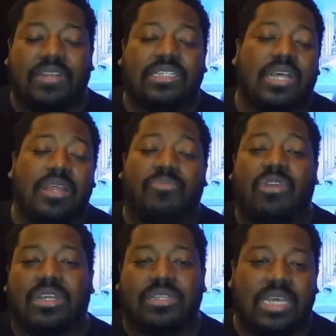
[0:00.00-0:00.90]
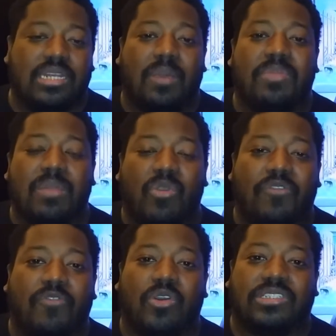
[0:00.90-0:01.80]
And his other brother ended up being more
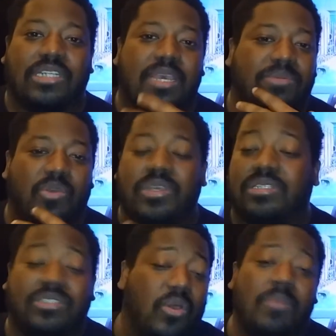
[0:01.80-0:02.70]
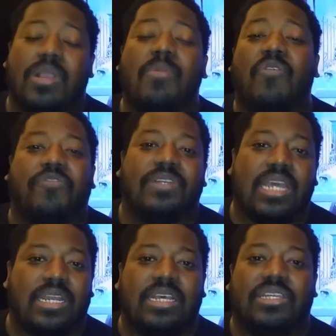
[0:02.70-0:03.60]
fortunate, so he told him come over for
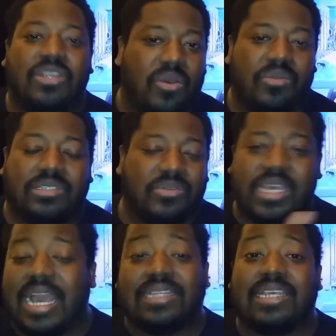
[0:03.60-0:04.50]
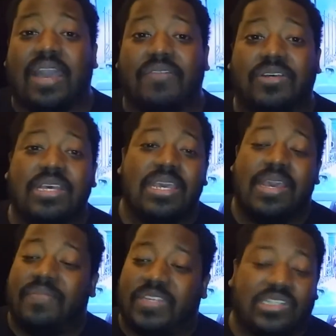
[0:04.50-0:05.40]
dinner, and you know, so they got together.
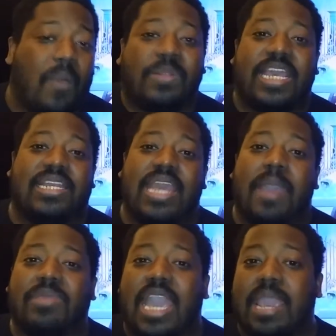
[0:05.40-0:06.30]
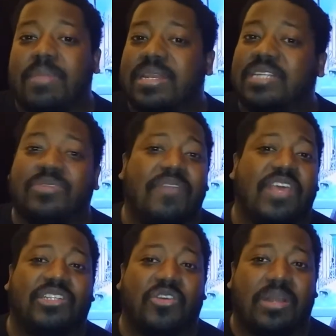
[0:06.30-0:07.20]
They start playing the damn game, and that's when
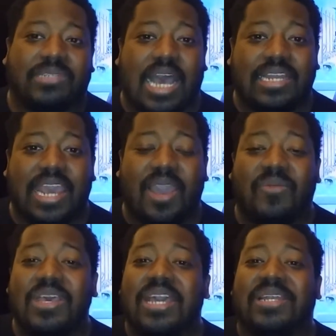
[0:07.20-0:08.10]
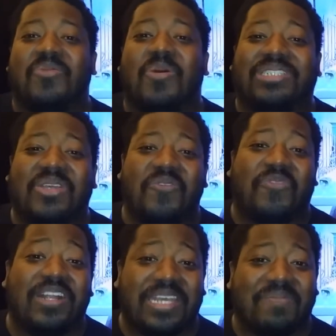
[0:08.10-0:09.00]
everything turned upside down. Now, what was so
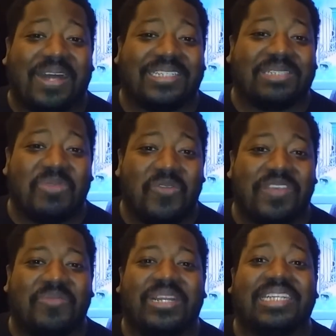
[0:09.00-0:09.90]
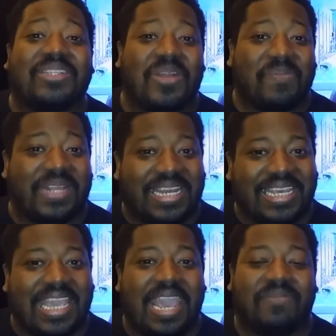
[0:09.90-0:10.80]
funny about this movie when they started playing
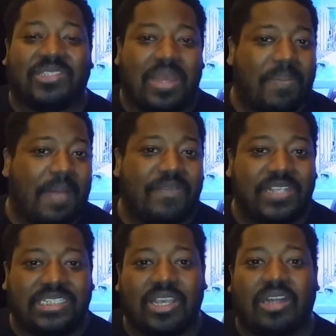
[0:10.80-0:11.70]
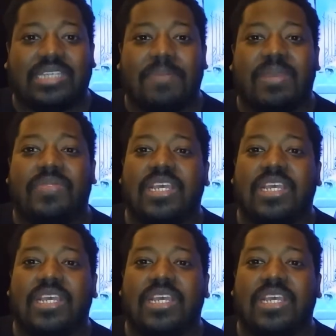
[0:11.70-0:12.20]
the game? So they popped the VCR tape in.